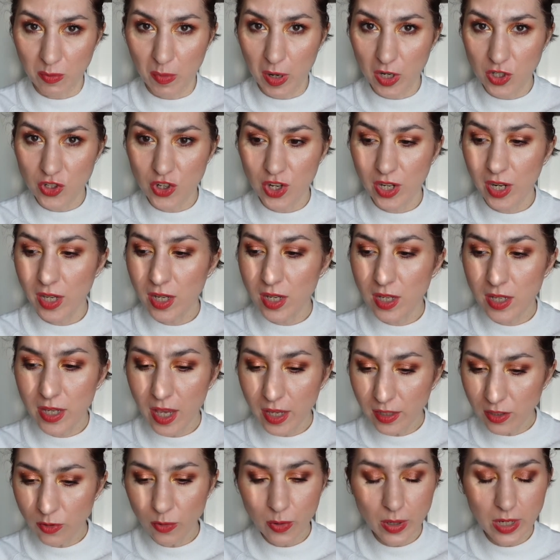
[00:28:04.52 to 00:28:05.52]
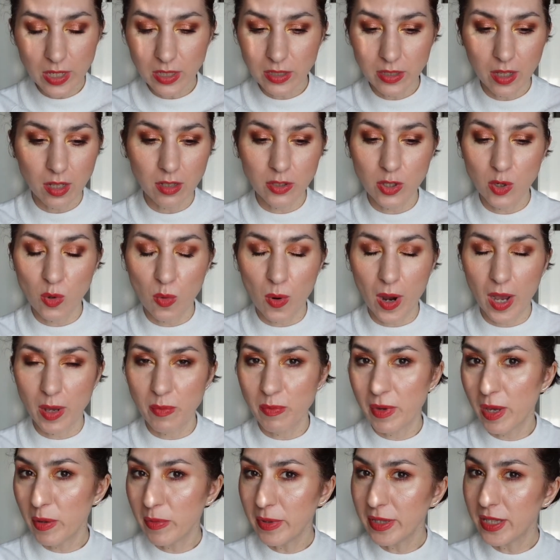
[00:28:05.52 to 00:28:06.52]
much and I can't really tell you why.
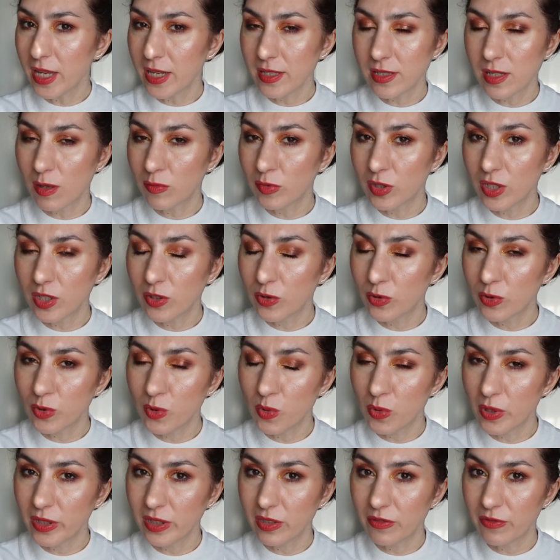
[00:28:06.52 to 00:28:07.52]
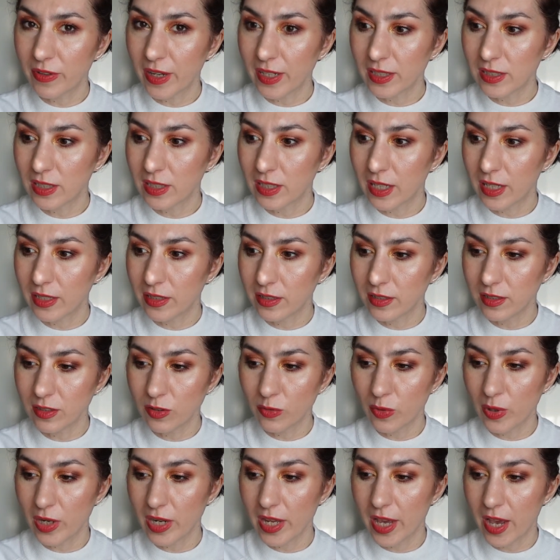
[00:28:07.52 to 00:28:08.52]
Maybe it has something to do with the fact that I
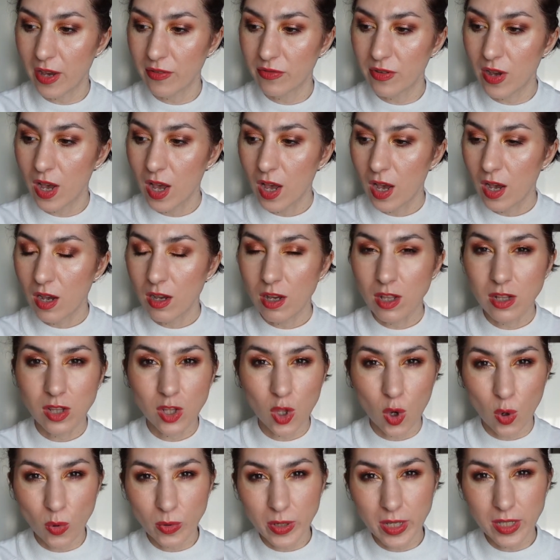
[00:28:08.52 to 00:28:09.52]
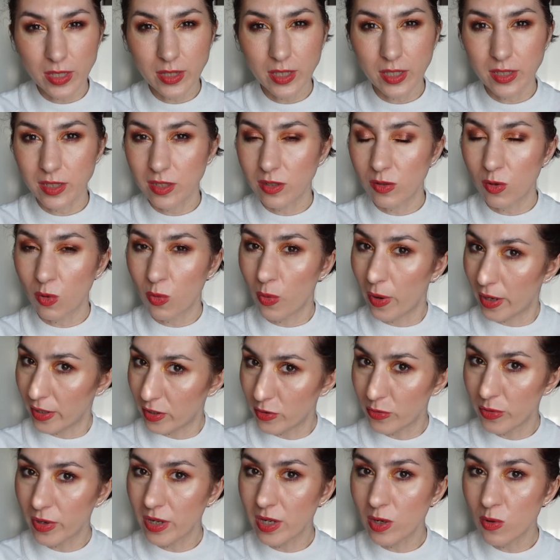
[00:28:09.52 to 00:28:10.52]
didn't really have clothing that
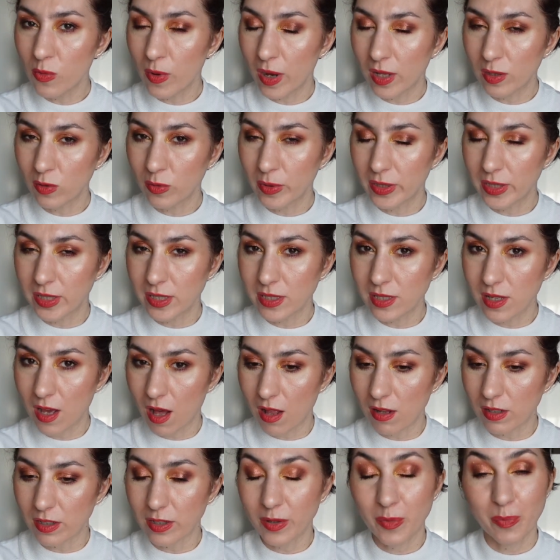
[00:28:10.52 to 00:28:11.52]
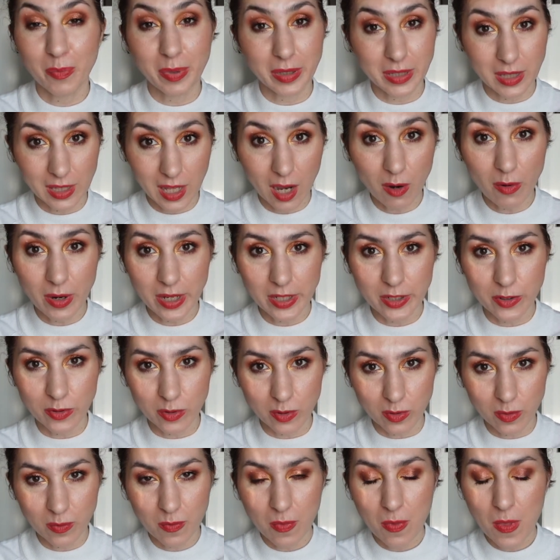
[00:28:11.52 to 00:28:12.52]
went really well with this color, but now I
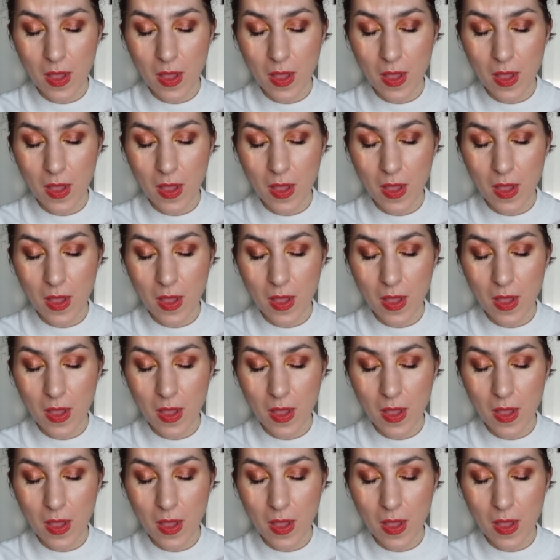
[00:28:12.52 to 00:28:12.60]
do.